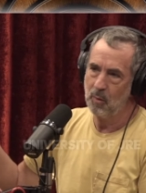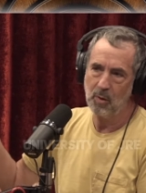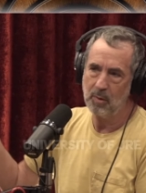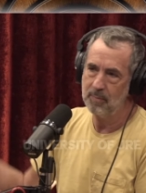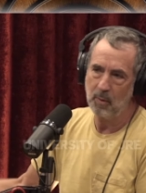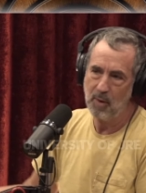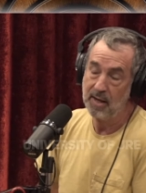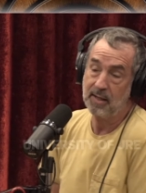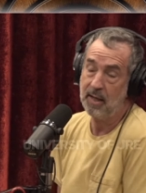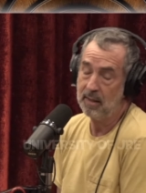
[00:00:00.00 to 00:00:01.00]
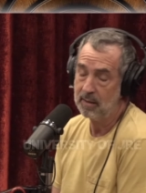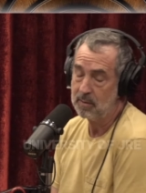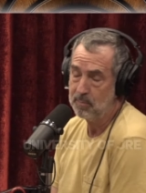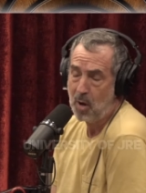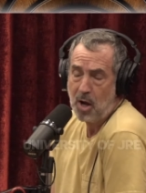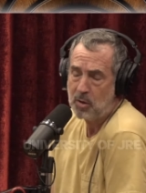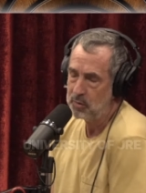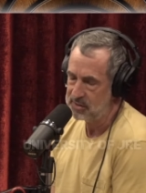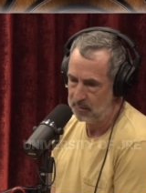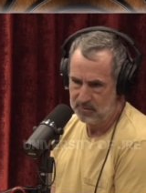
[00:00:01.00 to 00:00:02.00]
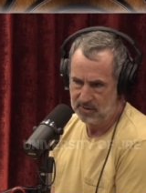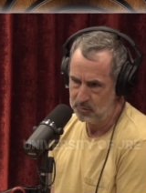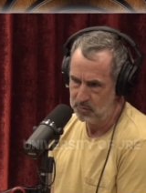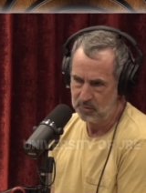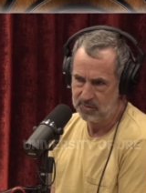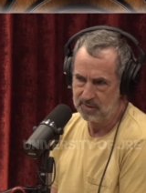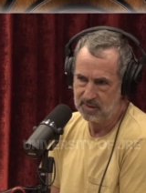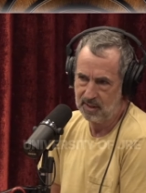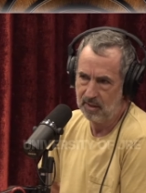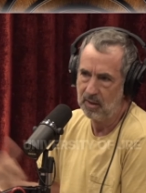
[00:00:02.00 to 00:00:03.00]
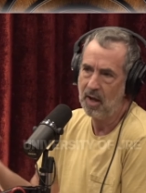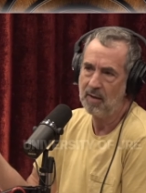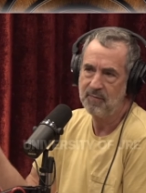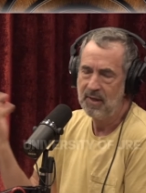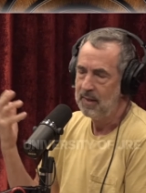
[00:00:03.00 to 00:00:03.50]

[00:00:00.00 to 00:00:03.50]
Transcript: or eradicate a mongoose that was introduced that's killing off,